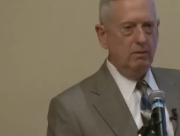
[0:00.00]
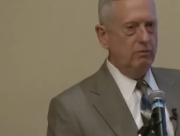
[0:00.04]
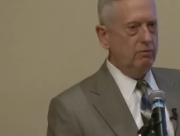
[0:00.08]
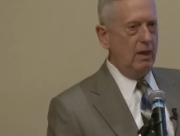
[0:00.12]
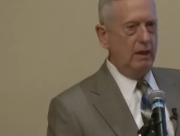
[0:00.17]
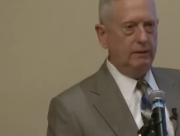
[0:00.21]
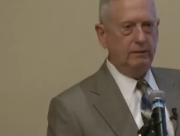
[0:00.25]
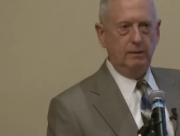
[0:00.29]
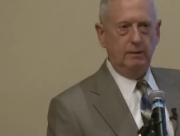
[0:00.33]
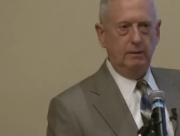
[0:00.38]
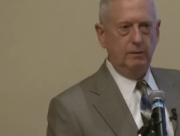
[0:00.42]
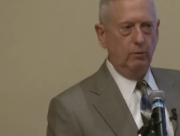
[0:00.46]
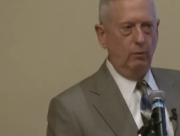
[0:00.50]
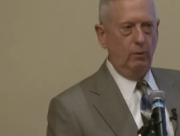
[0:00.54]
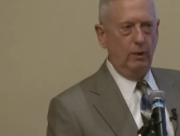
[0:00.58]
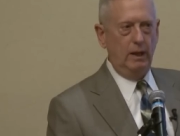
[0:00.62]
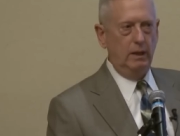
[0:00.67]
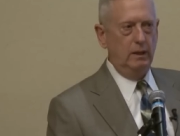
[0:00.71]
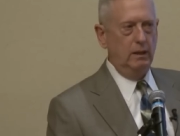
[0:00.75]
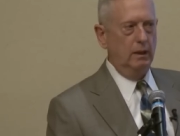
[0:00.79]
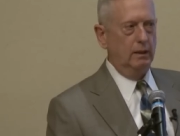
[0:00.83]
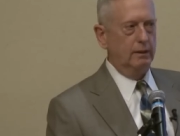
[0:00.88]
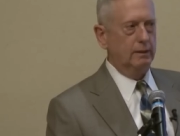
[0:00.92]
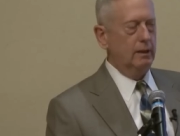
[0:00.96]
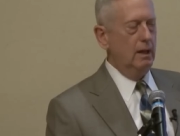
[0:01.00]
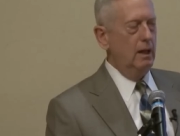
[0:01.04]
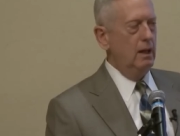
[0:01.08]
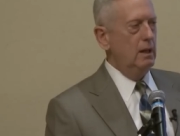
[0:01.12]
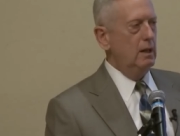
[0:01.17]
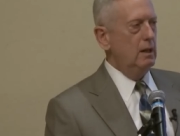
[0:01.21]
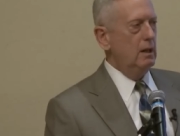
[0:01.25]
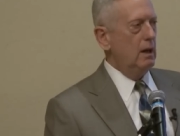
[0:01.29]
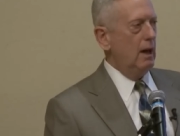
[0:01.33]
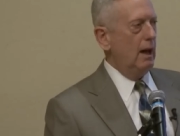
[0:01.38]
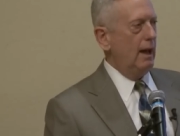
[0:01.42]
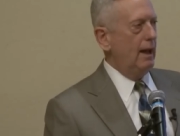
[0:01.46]
That's the way it is.
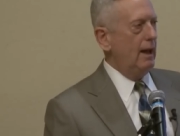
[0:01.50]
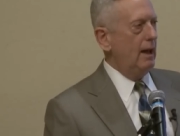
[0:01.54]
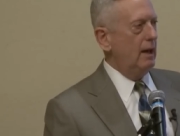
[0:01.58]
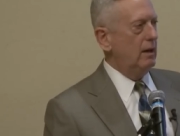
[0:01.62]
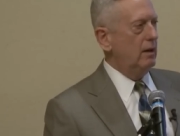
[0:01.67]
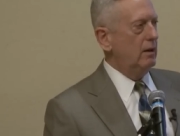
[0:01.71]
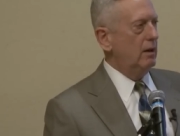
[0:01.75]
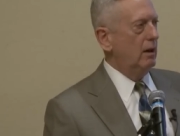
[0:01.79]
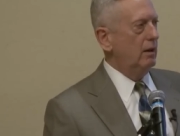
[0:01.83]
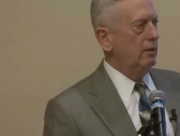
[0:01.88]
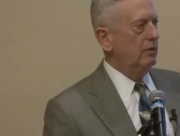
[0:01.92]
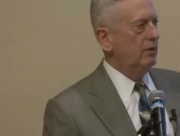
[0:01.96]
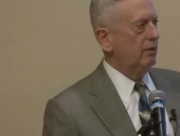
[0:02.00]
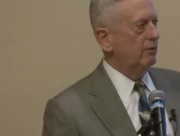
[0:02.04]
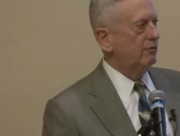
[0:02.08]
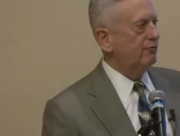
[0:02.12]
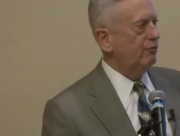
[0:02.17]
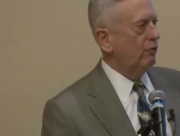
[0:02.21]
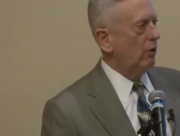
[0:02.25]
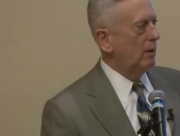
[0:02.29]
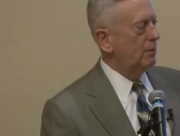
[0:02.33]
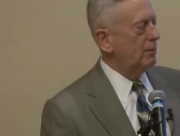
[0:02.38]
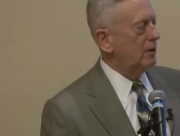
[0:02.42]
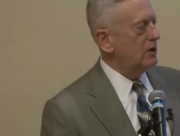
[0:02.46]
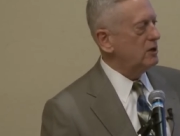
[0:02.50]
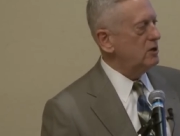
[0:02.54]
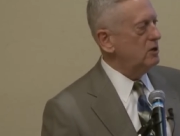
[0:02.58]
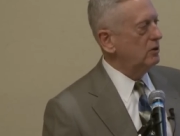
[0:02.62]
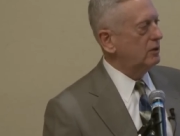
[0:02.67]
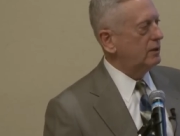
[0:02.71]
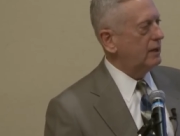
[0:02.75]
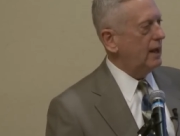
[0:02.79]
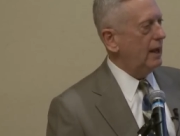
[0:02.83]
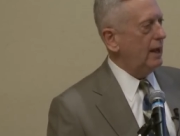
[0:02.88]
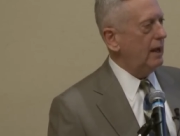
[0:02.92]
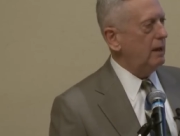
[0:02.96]
I had a, the former U
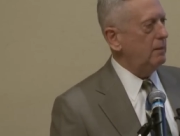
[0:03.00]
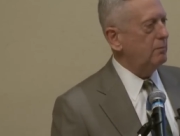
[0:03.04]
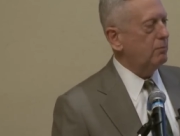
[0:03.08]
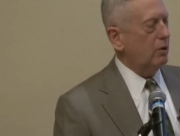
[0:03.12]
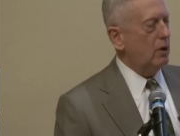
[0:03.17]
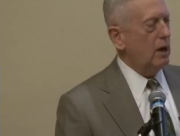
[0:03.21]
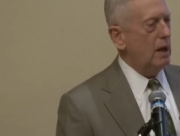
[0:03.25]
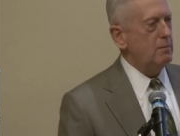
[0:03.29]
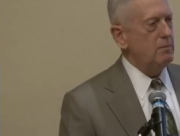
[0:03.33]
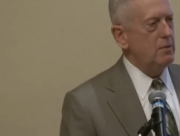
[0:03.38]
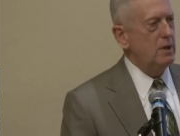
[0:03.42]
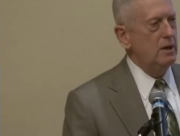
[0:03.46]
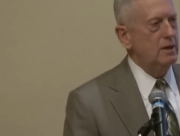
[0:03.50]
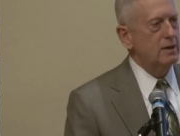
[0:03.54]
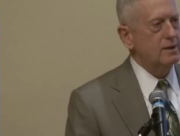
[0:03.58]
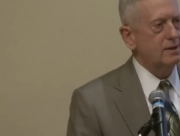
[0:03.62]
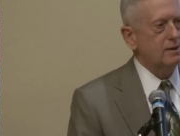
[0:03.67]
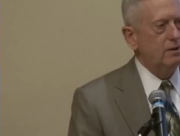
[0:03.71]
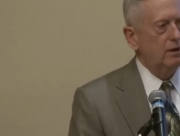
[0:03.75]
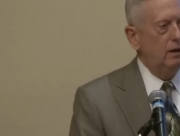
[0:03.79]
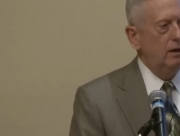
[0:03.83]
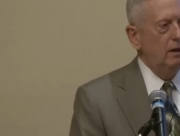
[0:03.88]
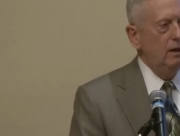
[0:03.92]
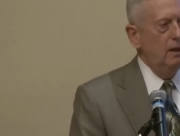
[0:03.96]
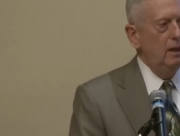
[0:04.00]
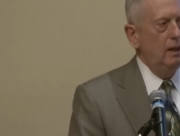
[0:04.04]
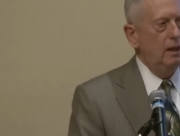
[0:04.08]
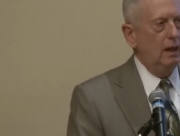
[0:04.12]
K Prime Minister.